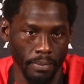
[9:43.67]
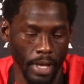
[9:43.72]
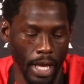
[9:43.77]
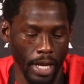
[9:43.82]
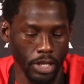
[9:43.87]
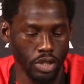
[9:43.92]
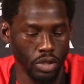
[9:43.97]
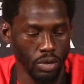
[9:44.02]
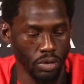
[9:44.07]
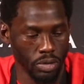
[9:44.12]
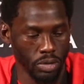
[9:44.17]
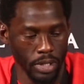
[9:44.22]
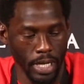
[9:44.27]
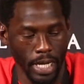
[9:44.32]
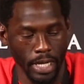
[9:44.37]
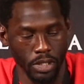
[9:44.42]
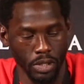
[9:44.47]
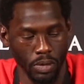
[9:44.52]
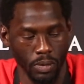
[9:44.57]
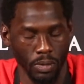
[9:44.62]
I choose
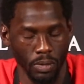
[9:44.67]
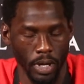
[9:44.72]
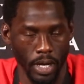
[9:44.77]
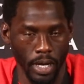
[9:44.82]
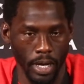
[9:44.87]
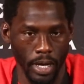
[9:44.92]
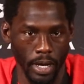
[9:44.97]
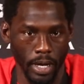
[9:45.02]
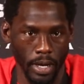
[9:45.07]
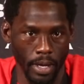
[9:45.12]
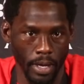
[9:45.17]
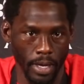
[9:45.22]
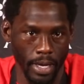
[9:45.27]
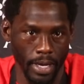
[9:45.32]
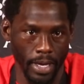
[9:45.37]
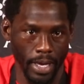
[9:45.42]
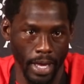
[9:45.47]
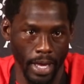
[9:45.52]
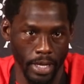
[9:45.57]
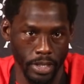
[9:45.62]
not to
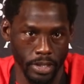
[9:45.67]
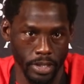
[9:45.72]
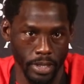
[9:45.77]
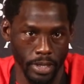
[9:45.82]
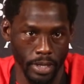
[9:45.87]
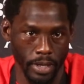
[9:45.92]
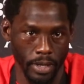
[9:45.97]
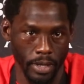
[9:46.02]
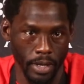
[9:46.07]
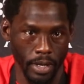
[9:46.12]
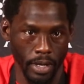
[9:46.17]
engage in it.